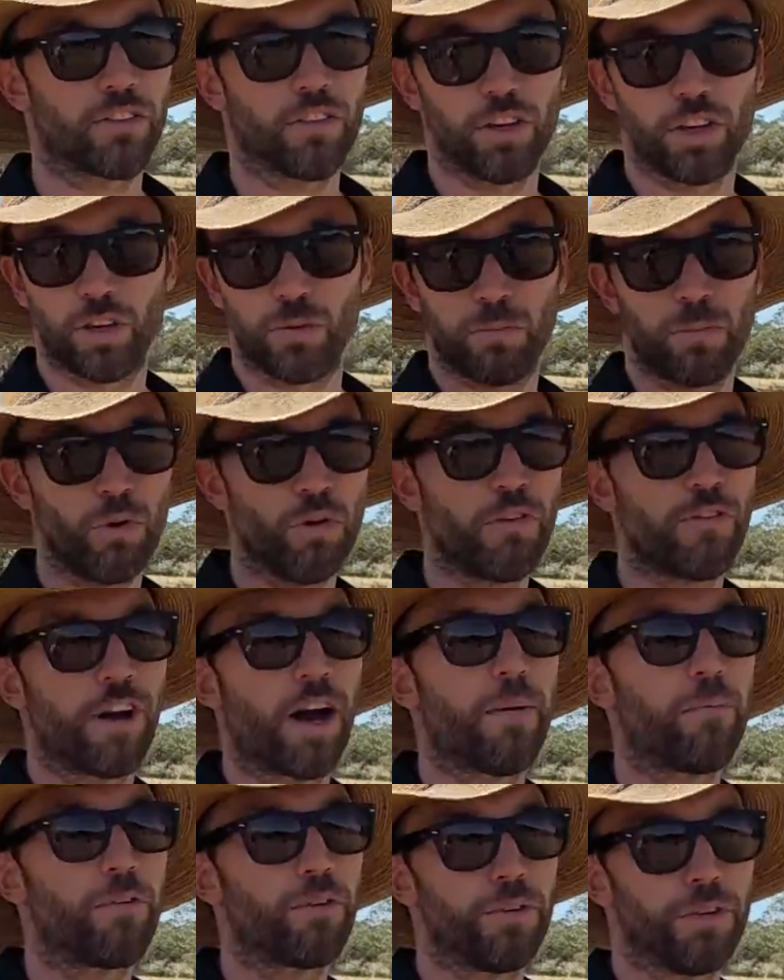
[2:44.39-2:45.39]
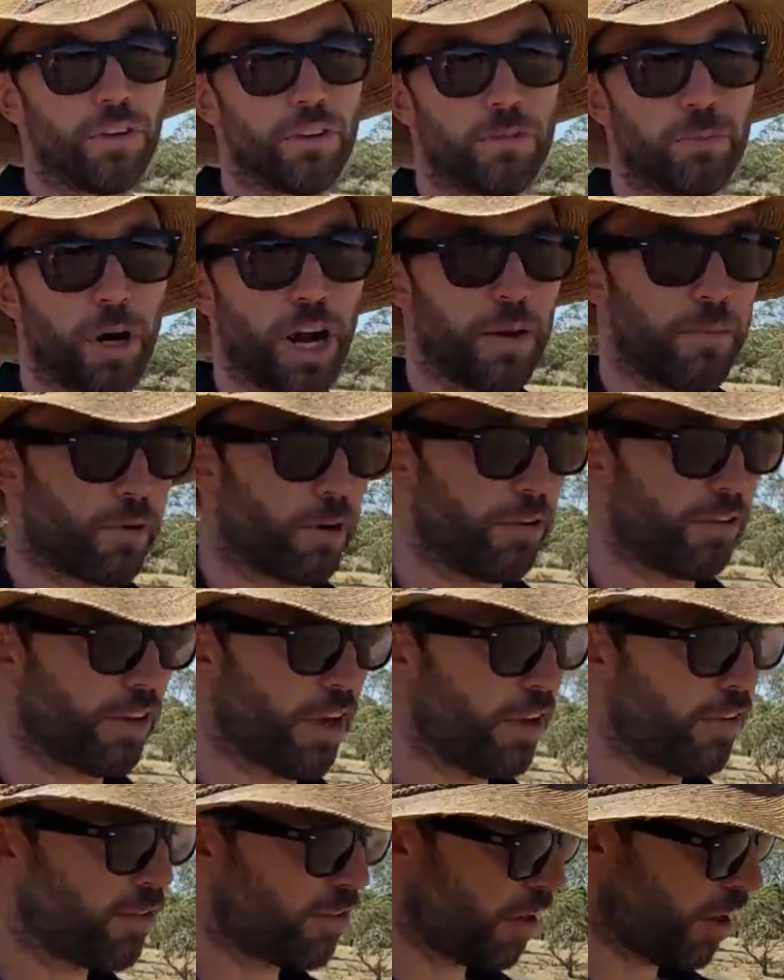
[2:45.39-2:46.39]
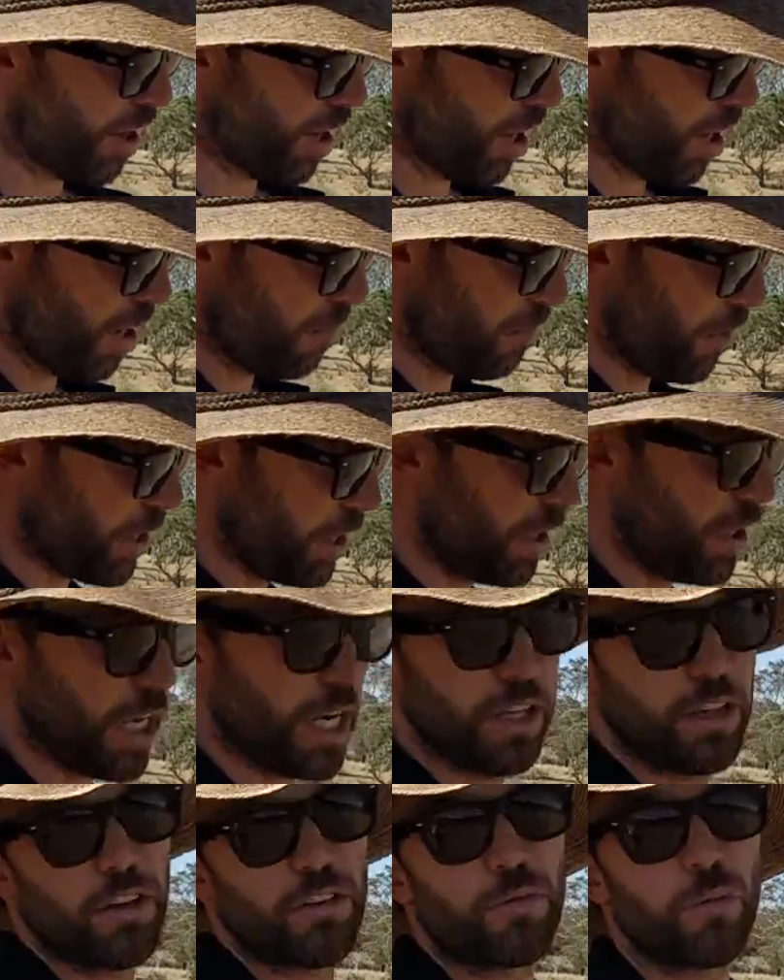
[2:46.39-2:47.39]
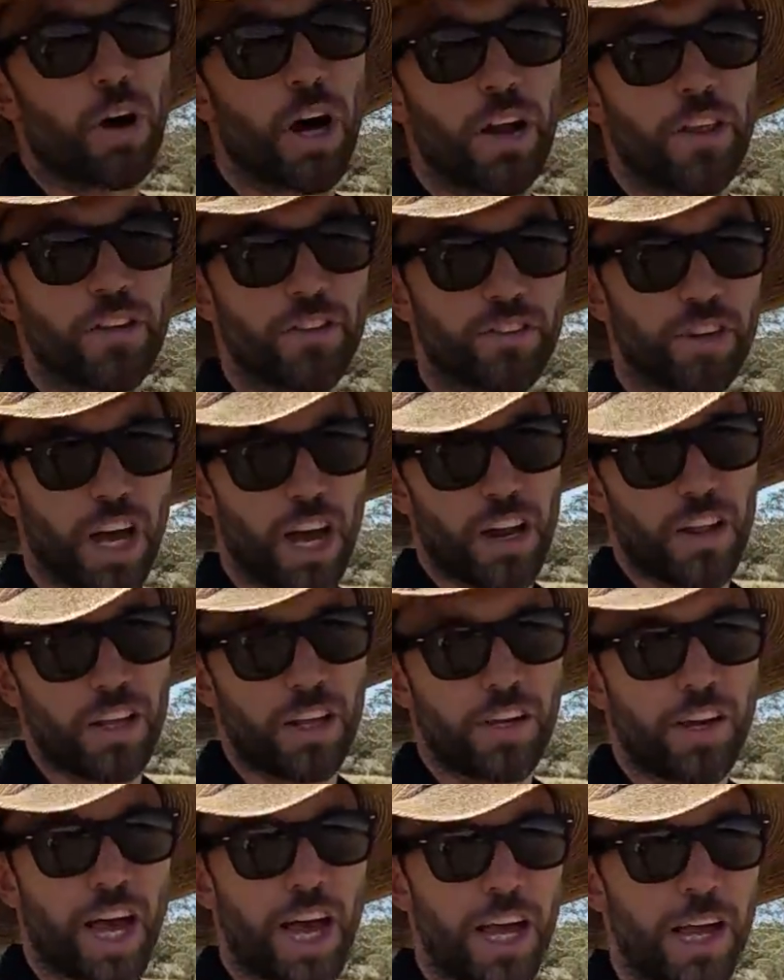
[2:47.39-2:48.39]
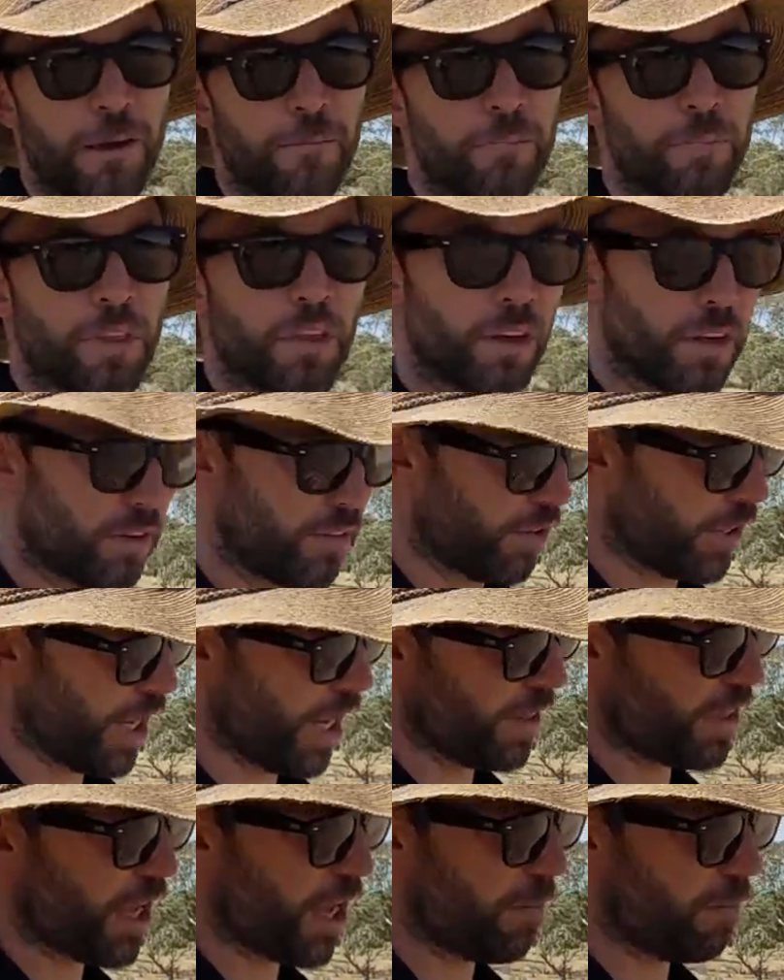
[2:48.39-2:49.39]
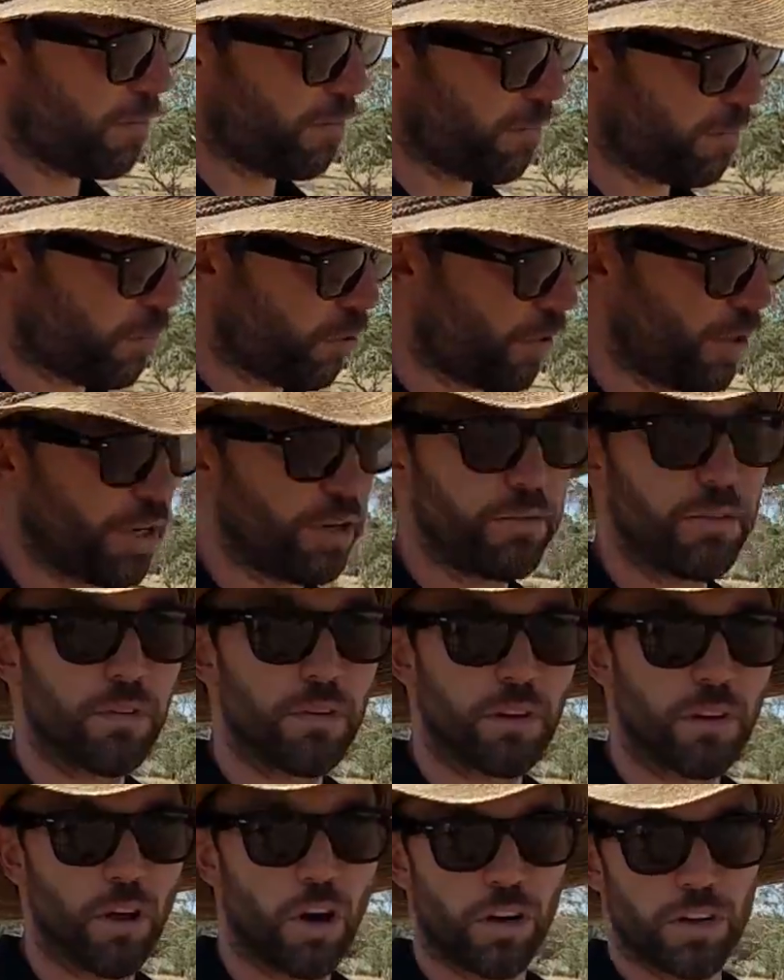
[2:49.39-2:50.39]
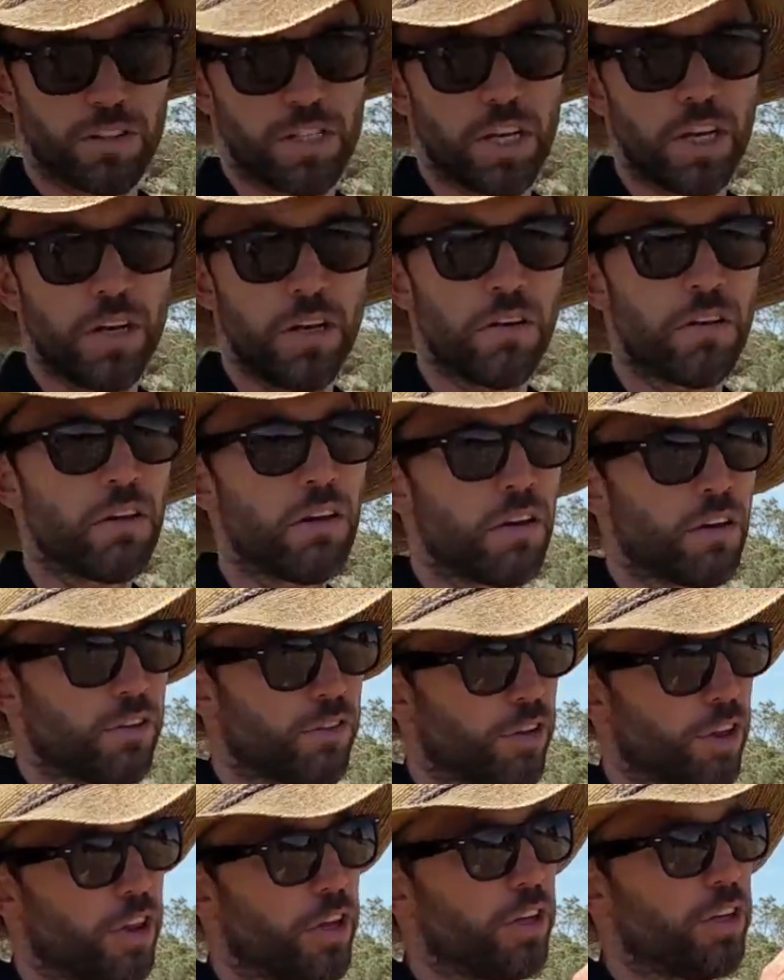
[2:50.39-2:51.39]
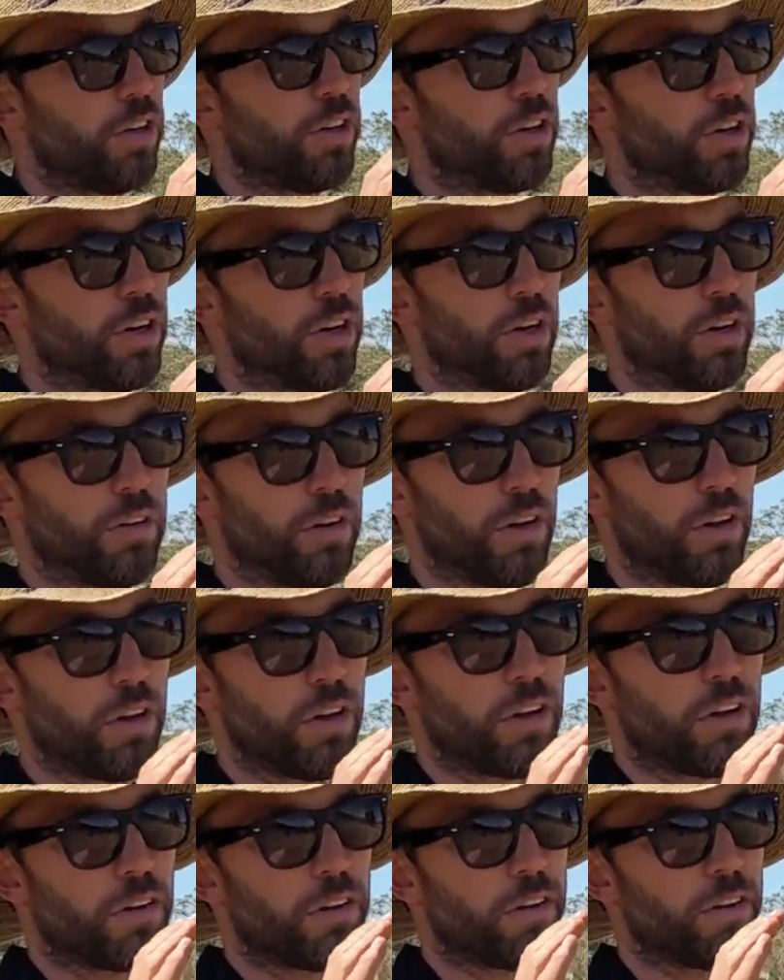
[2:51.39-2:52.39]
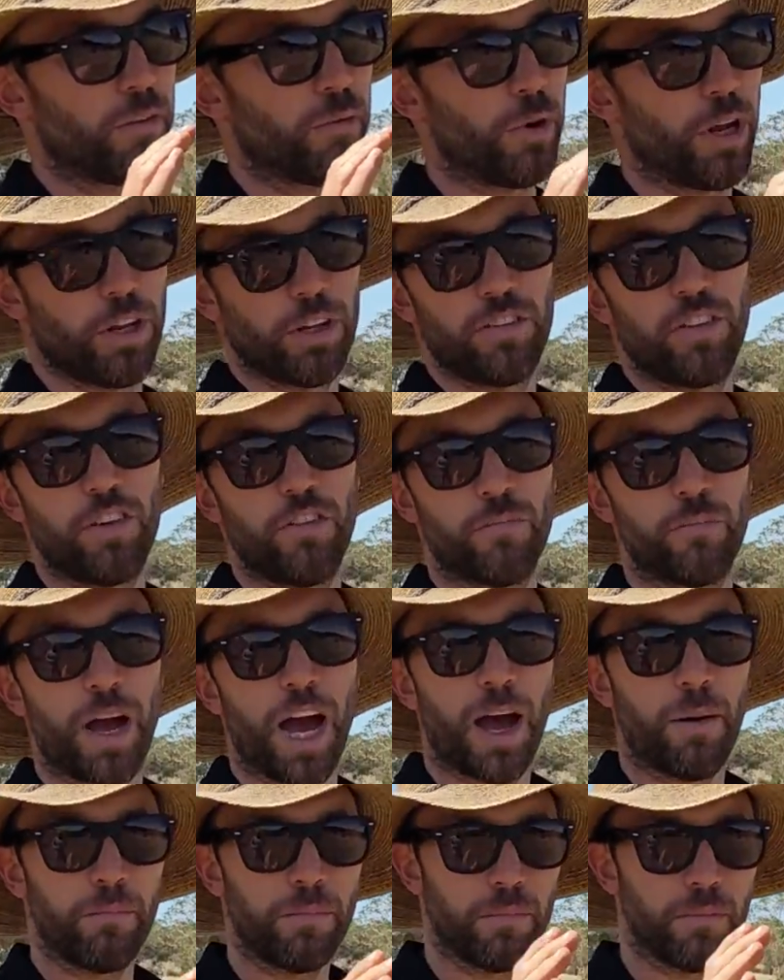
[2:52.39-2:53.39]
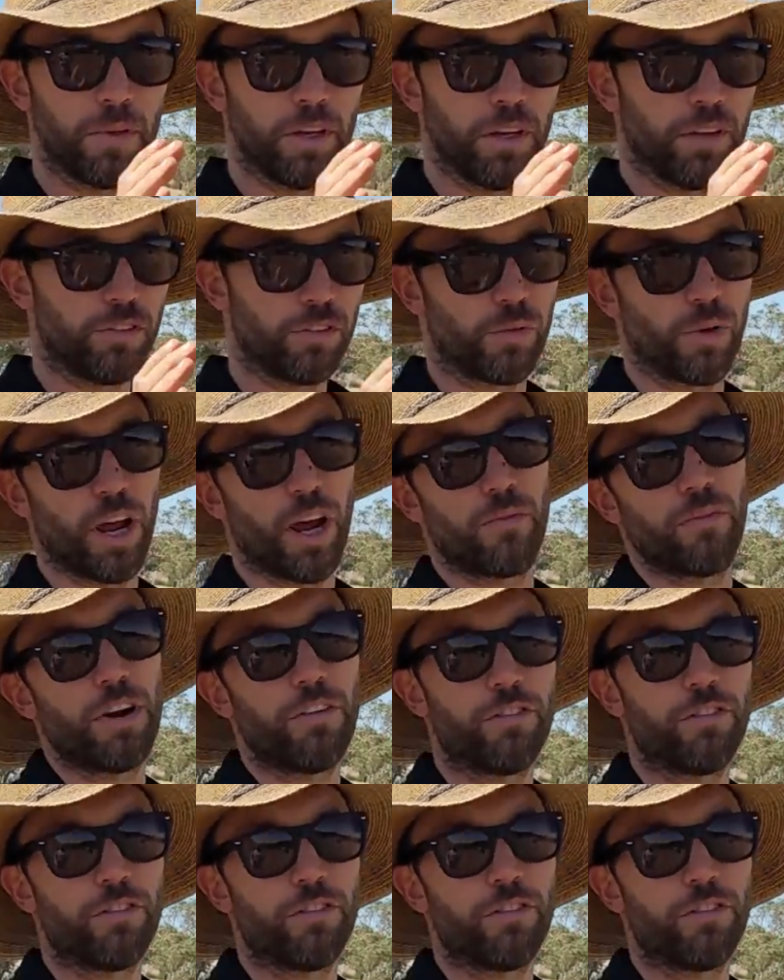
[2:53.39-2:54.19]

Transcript: So you can move up through your spray process, but you need this right at the start of the day to get that point locked in so that your relative map is ground